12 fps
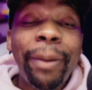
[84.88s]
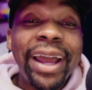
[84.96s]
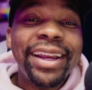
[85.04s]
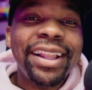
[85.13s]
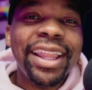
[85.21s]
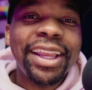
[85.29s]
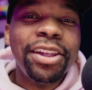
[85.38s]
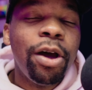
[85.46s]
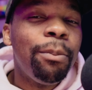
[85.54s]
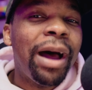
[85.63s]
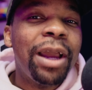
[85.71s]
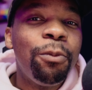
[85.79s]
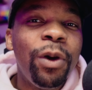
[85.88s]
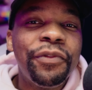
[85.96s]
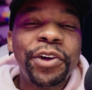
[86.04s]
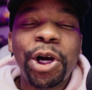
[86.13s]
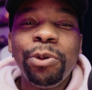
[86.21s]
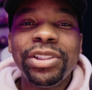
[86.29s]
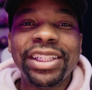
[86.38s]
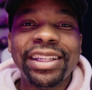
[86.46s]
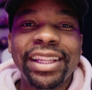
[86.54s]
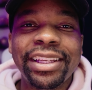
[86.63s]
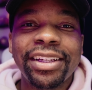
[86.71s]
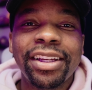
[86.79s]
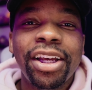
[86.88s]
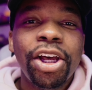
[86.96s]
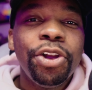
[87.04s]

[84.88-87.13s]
By clicking on my With Koji link,